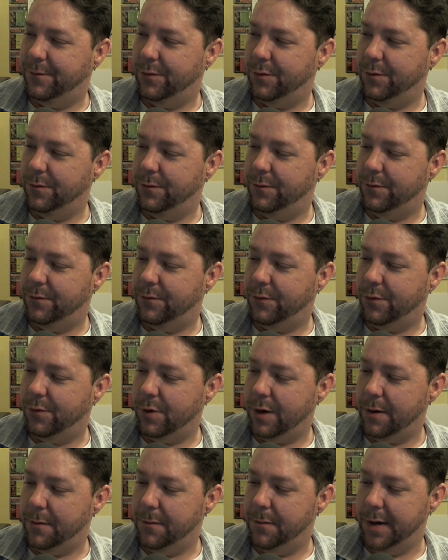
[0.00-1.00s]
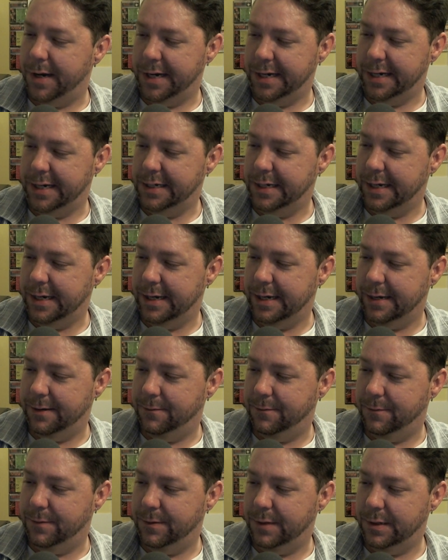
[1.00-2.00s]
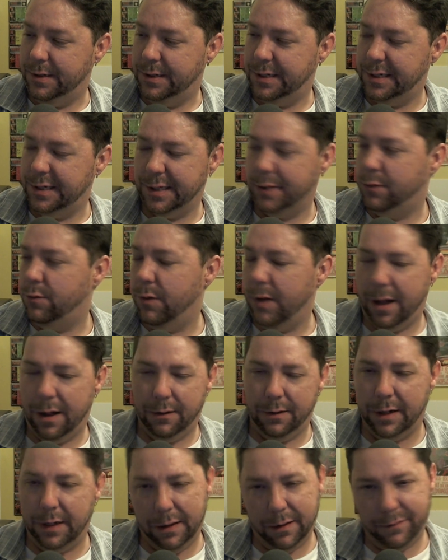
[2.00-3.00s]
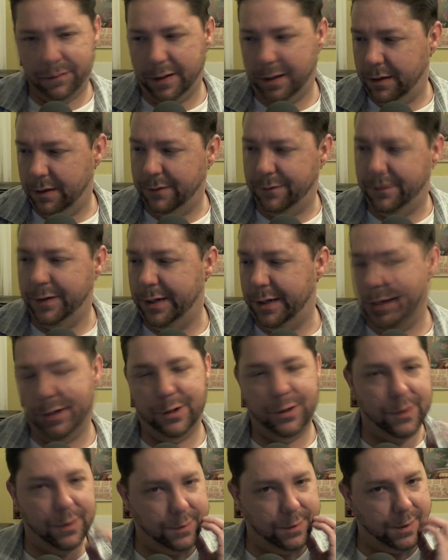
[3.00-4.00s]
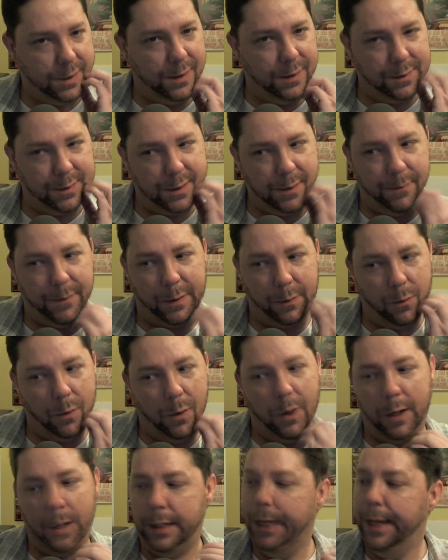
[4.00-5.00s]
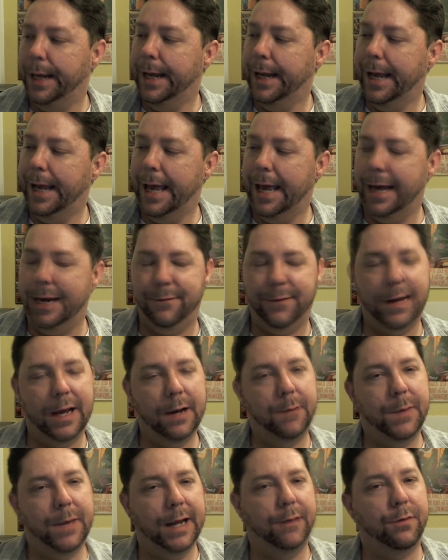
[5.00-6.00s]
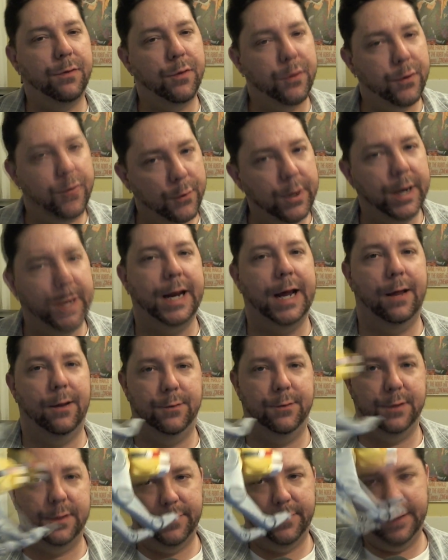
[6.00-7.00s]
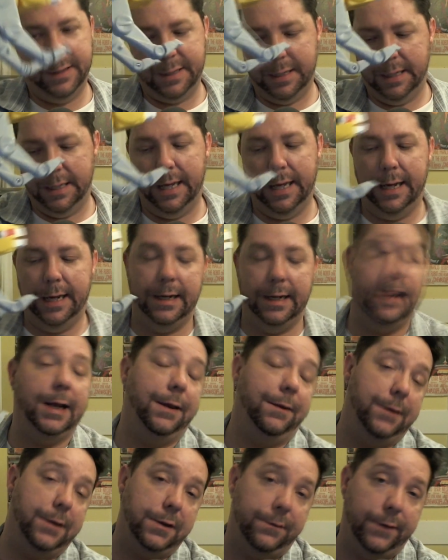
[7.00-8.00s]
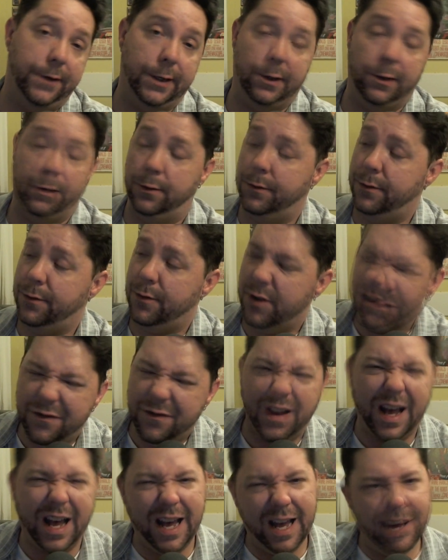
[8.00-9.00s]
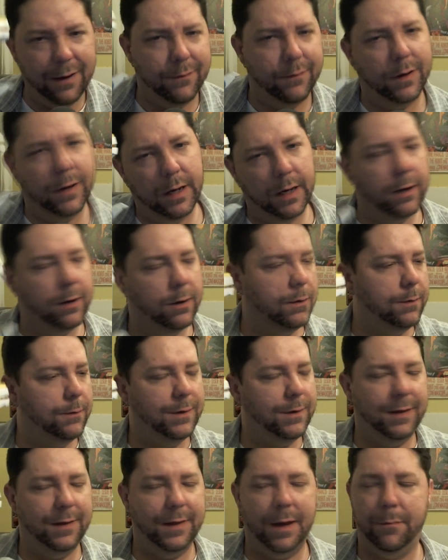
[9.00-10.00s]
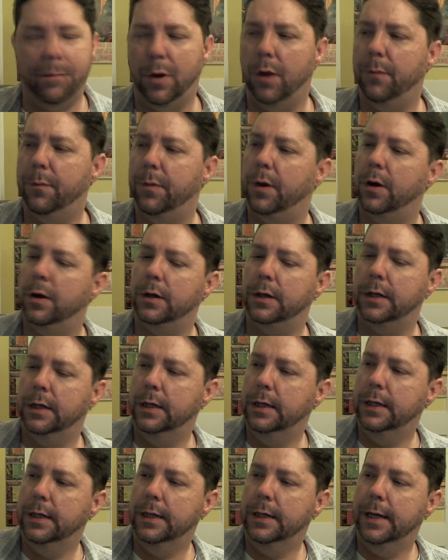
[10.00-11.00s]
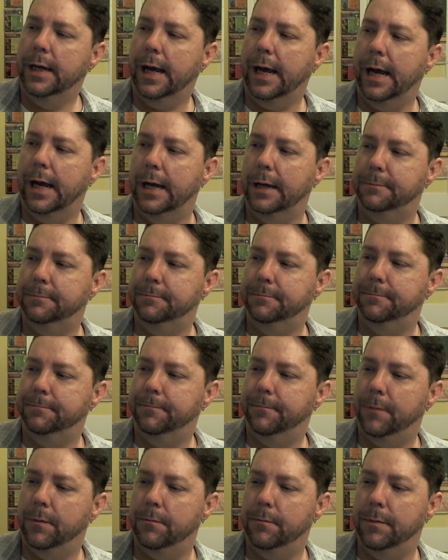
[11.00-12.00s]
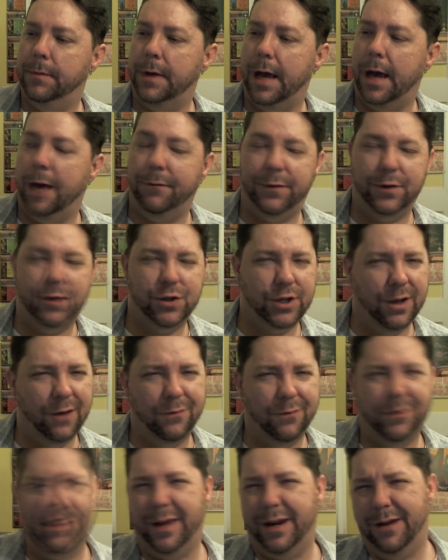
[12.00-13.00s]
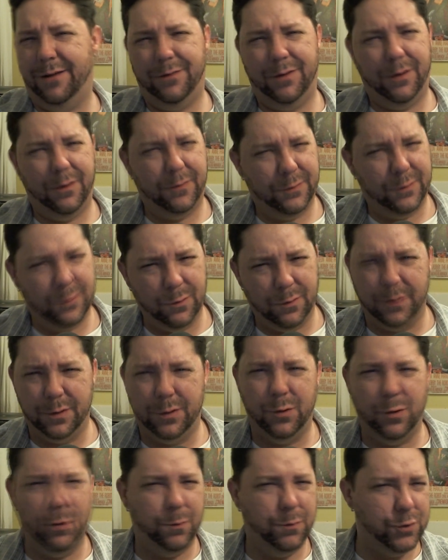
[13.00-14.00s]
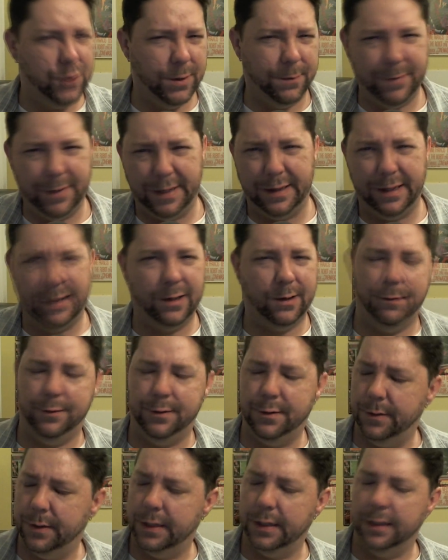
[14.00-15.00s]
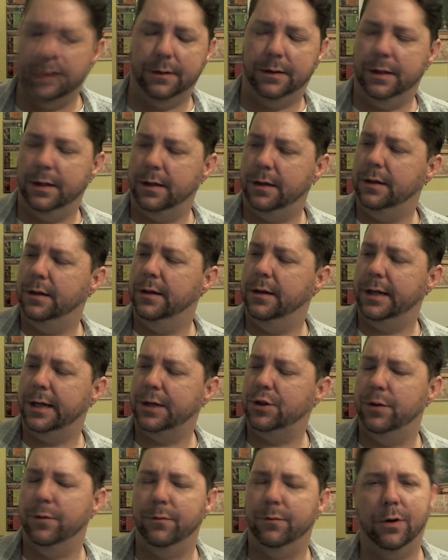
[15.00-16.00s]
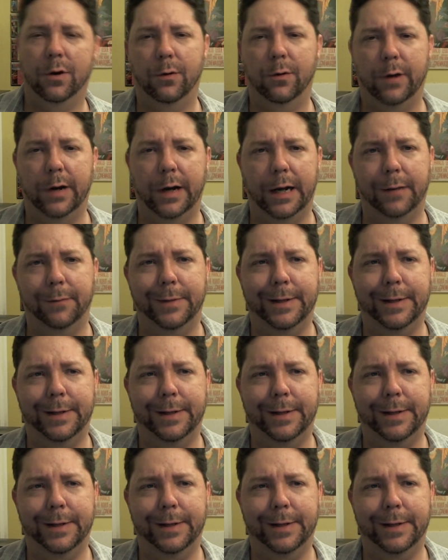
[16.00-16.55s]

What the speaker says: for our money. With just the quality, the fit, and the finish, there's something wrong. And if I had paid $30 for this line and this figure, $35, in that ballpark, off the shelf, that having to do with the hoop jumping that goes with the collection program,